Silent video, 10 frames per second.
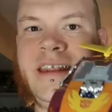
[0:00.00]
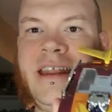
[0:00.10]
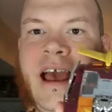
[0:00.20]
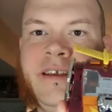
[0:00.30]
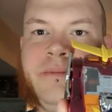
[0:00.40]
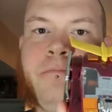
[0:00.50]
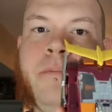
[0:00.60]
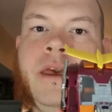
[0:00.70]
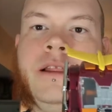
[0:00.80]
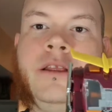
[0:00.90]
the nice
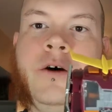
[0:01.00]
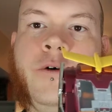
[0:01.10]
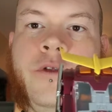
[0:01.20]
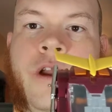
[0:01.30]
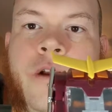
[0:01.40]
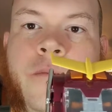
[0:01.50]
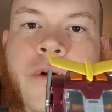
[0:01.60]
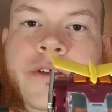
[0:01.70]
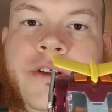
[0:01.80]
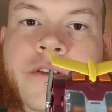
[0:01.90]
big logo there
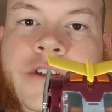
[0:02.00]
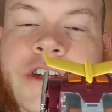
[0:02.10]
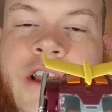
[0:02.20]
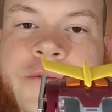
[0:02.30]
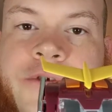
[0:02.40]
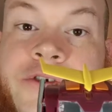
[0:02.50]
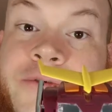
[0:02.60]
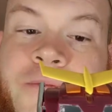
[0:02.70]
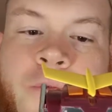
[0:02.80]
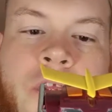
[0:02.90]
present on the chest, which
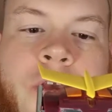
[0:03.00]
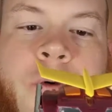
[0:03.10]
looks really